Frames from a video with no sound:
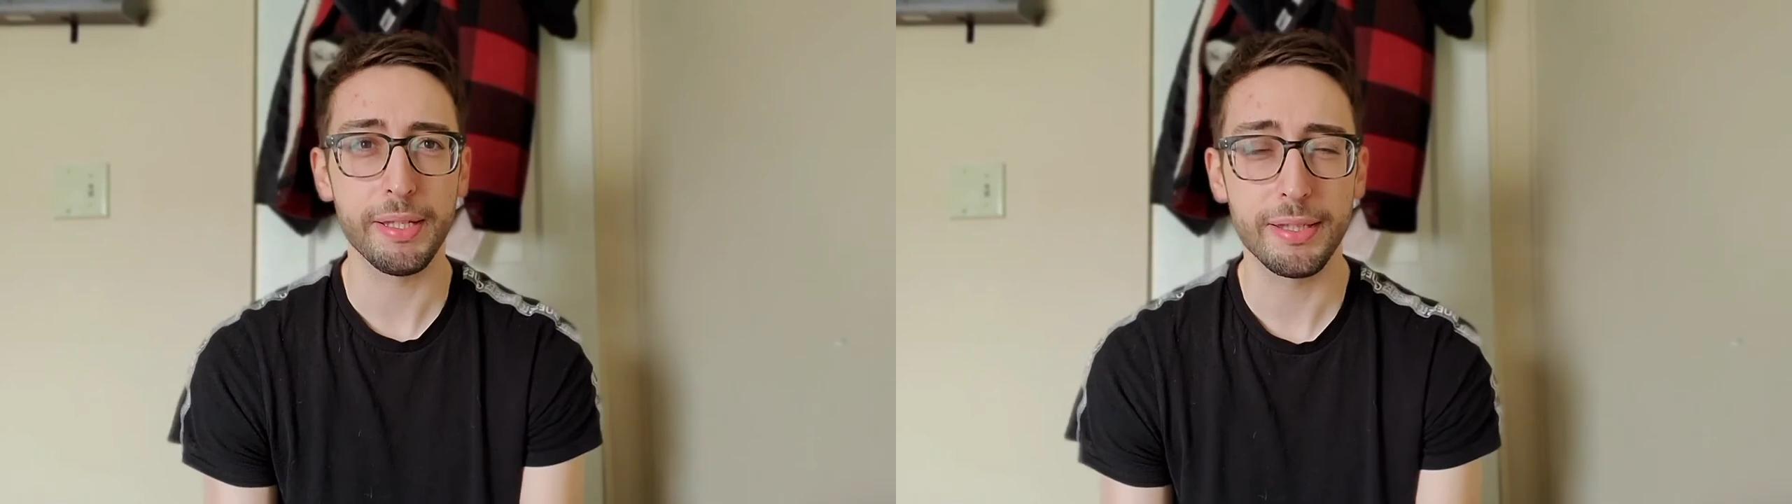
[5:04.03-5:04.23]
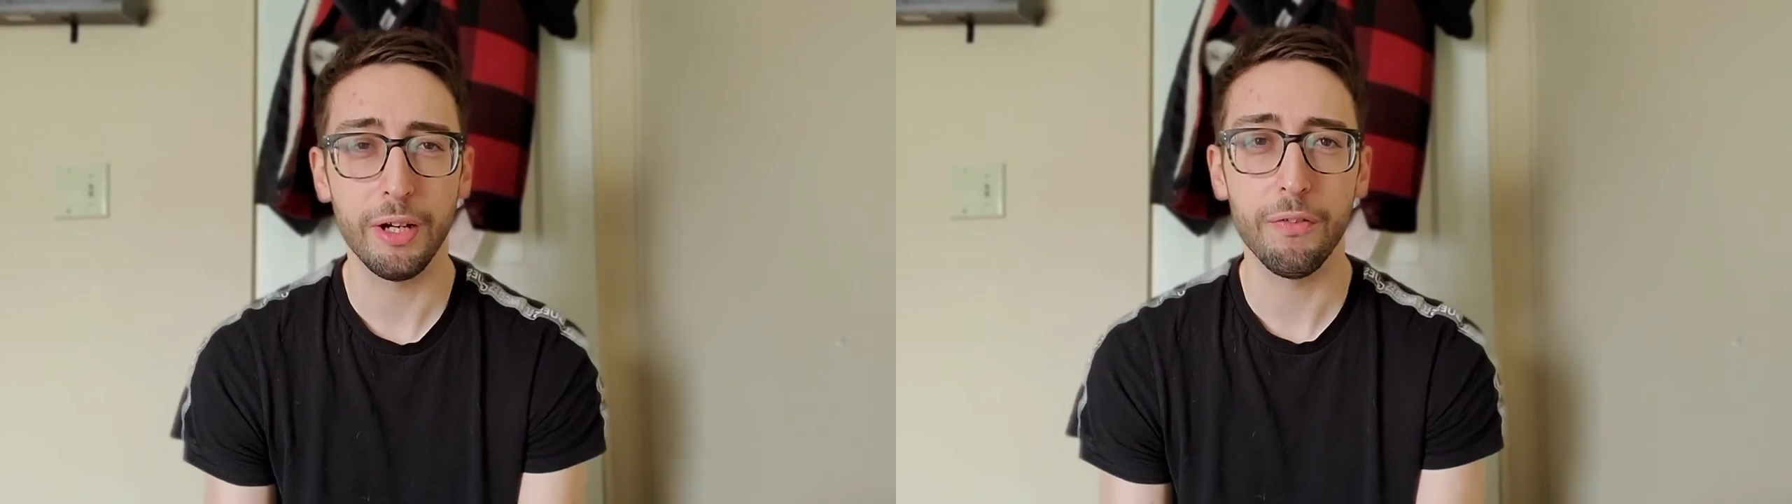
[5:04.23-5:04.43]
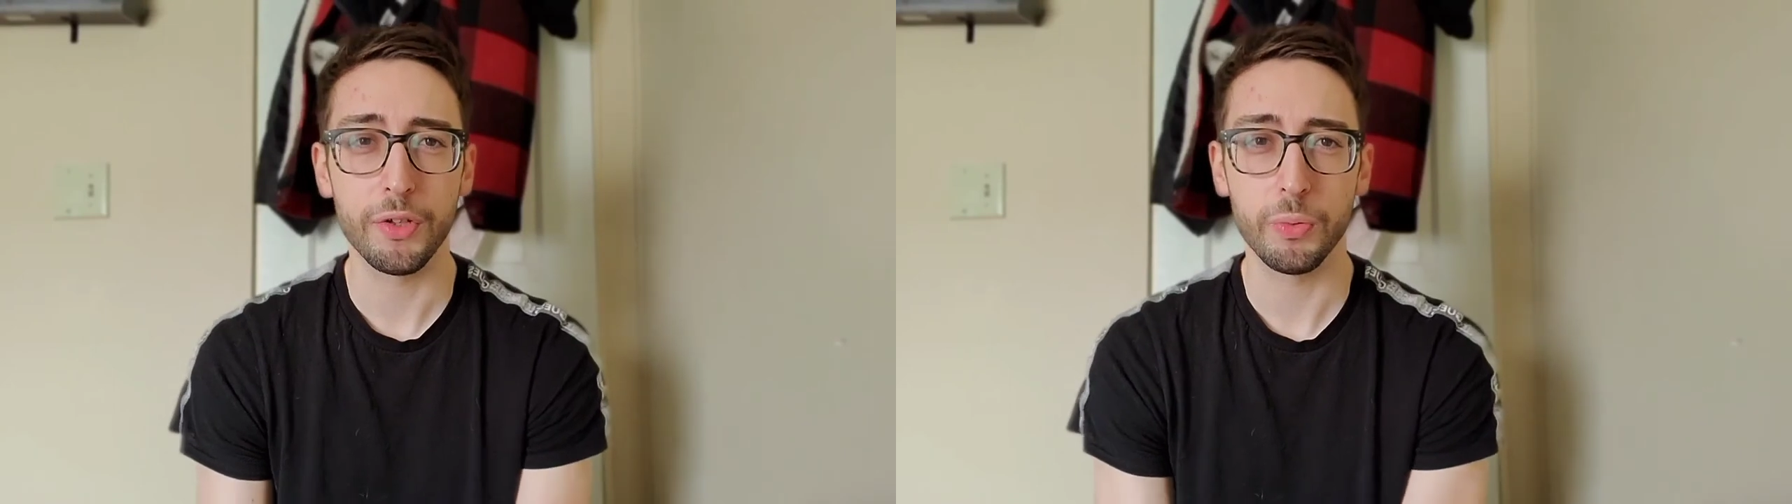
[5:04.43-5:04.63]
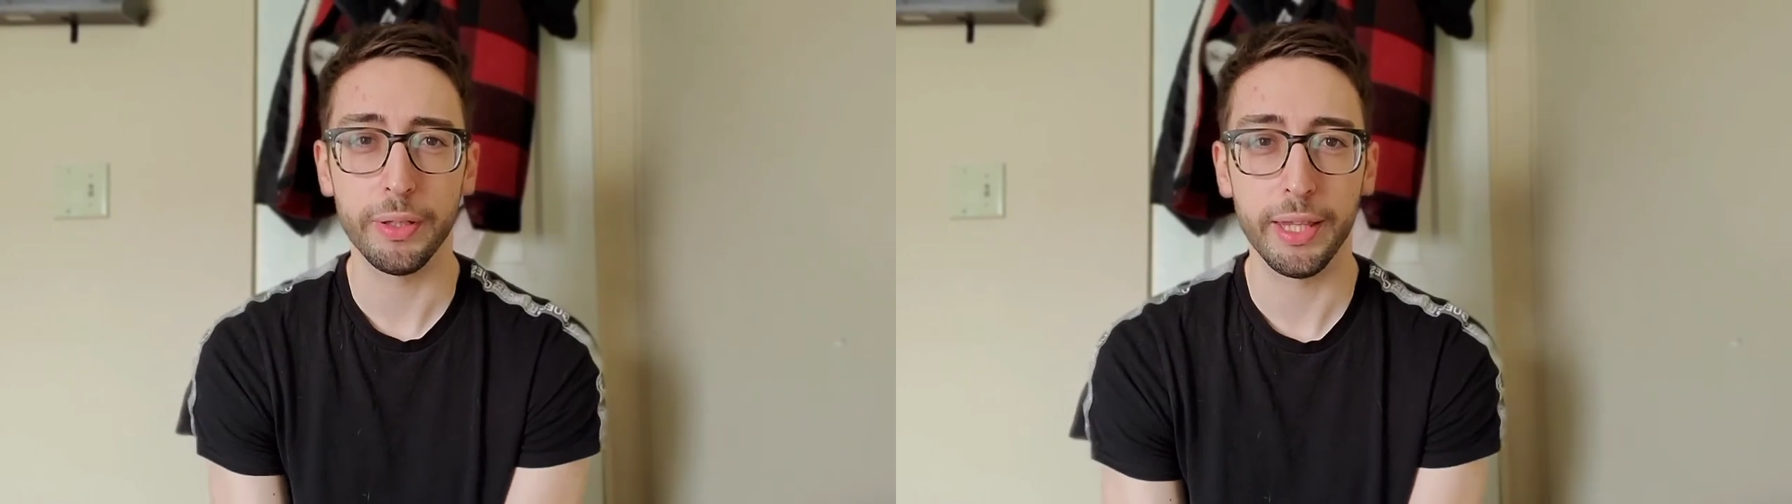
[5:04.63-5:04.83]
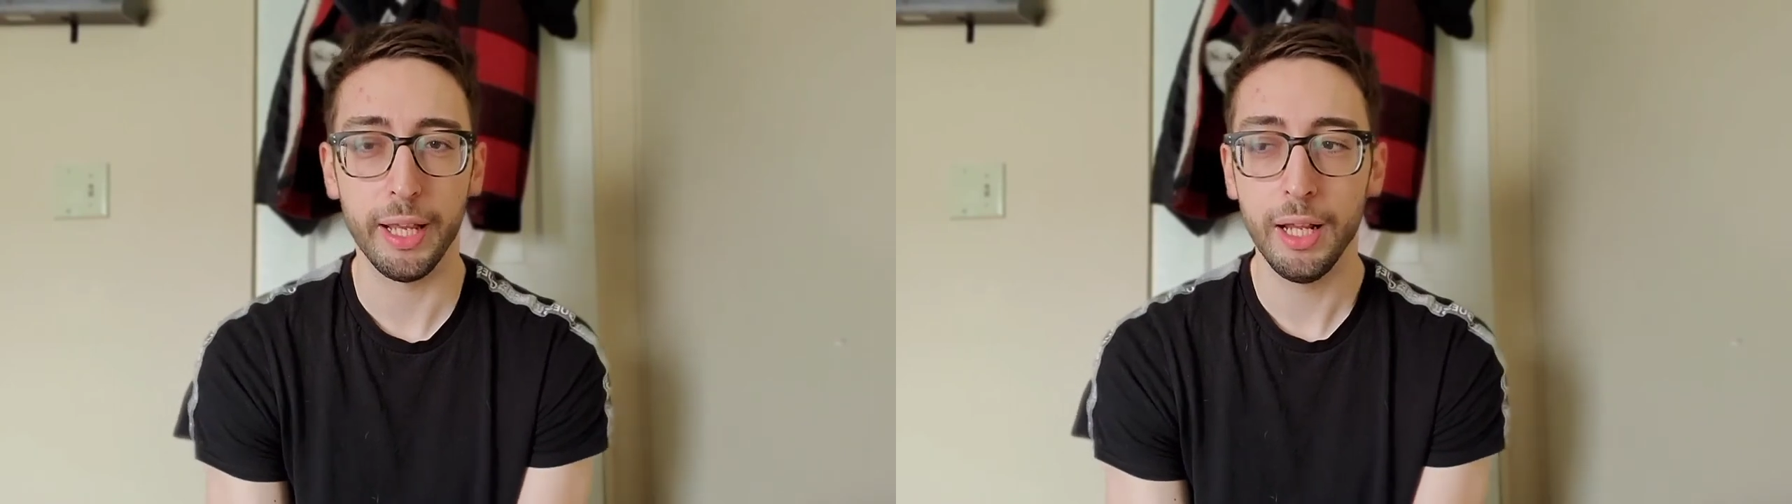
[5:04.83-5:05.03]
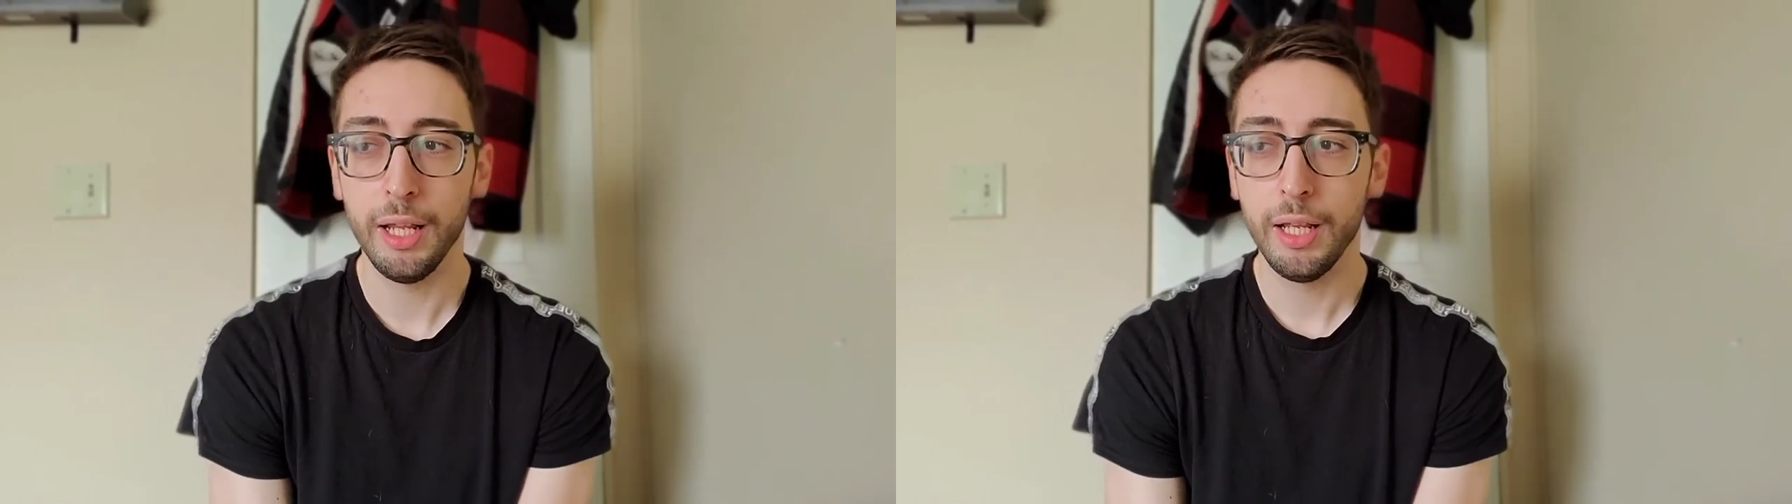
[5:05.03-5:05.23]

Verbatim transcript: selfish with that,